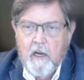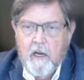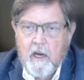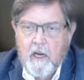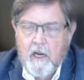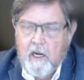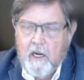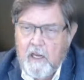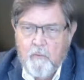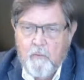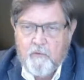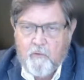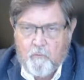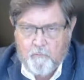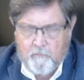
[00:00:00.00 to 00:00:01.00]
and he
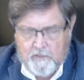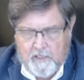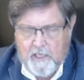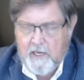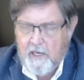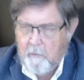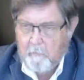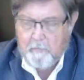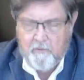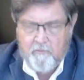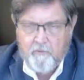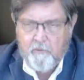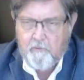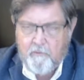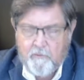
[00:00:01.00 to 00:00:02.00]
was in a
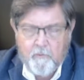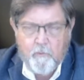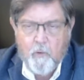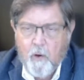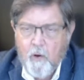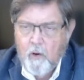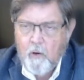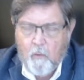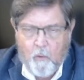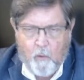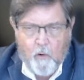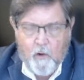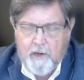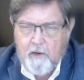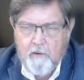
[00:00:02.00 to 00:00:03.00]
business suit
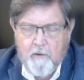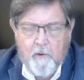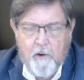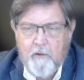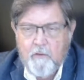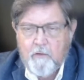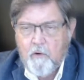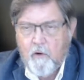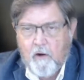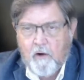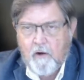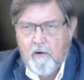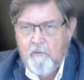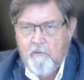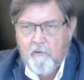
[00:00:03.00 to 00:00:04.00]
crawling underneath
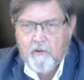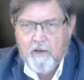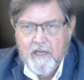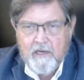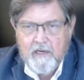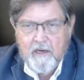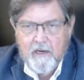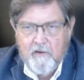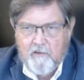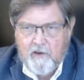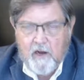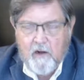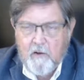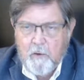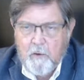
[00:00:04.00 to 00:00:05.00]
cars and
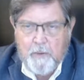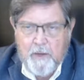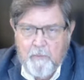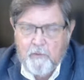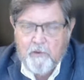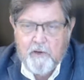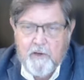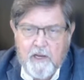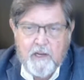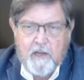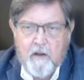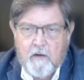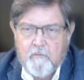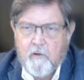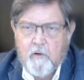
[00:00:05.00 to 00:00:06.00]
shouting to people to take
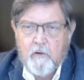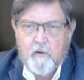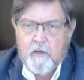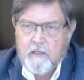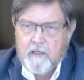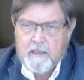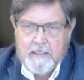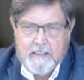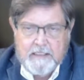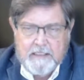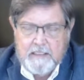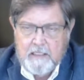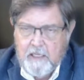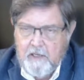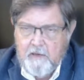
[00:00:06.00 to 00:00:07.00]
cover, and
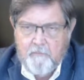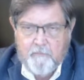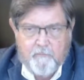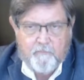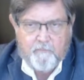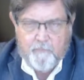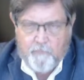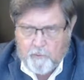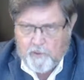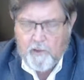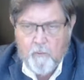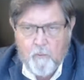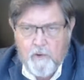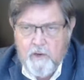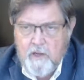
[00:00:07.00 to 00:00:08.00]
he
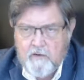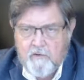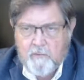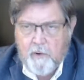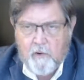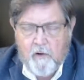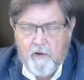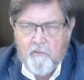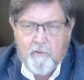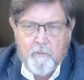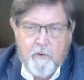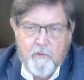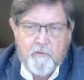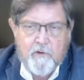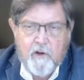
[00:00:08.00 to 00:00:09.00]
fully re-experienced the
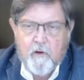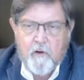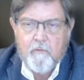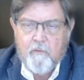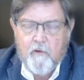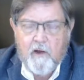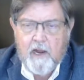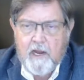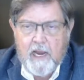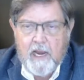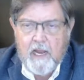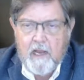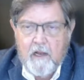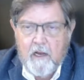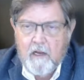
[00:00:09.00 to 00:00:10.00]
most terrifying
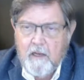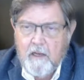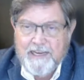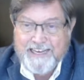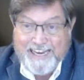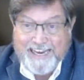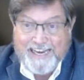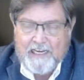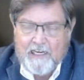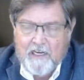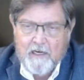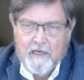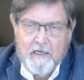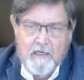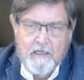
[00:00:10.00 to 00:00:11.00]
day
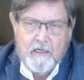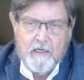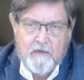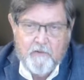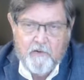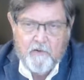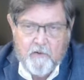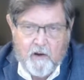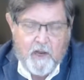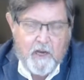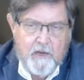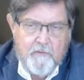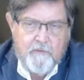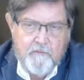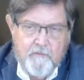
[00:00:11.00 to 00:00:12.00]
of his
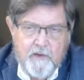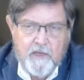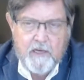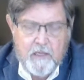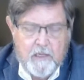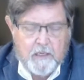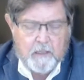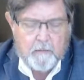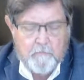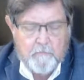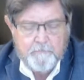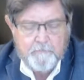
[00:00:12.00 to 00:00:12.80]
life in Vietnam.